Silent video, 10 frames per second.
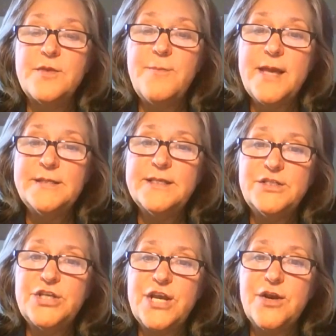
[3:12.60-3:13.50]
The
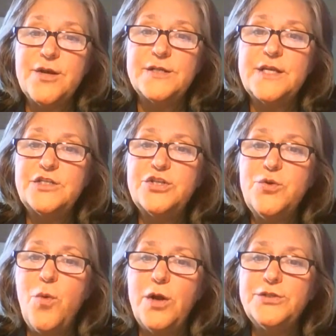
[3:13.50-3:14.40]
message here is that
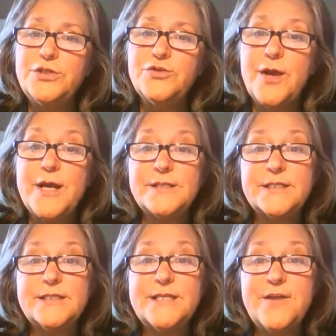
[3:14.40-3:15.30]
you want to dress
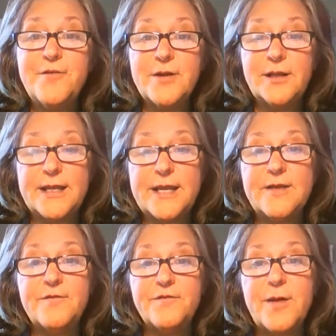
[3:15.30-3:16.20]

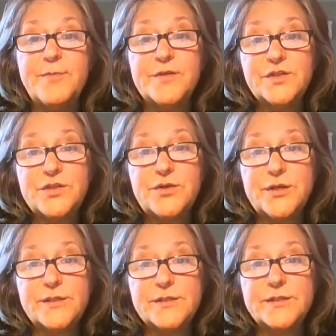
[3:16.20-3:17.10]
differently from the
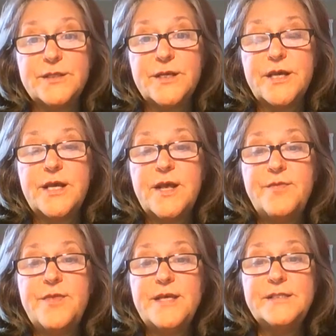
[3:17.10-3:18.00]
students.
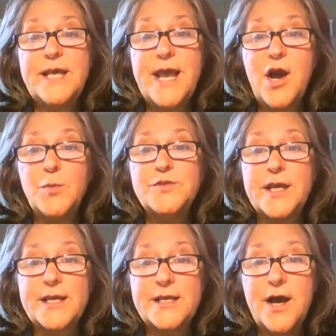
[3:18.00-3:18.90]
This helps
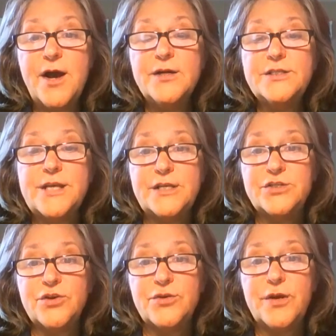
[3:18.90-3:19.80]
a young
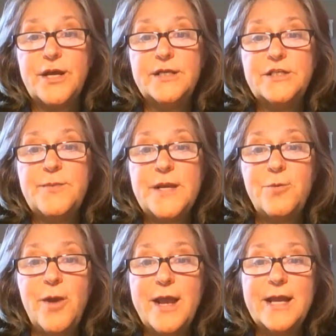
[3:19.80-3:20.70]
teacher to be
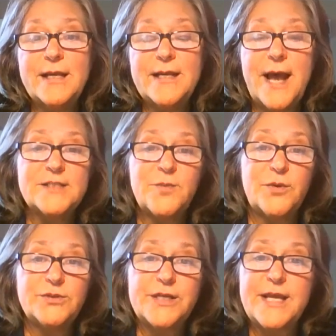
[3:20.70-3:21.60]

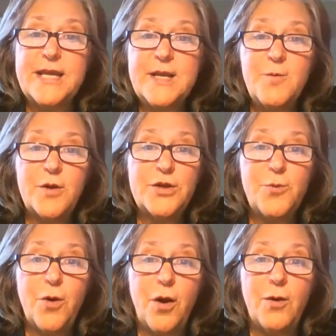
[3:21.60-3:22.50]
recognizable to anyone
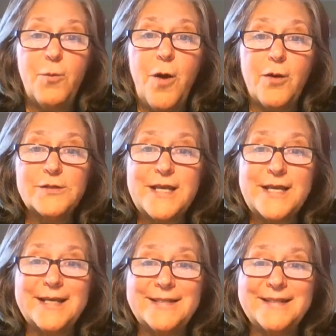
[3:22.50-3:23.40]
who walks
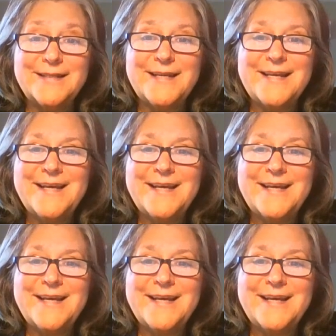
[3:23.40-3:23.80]
in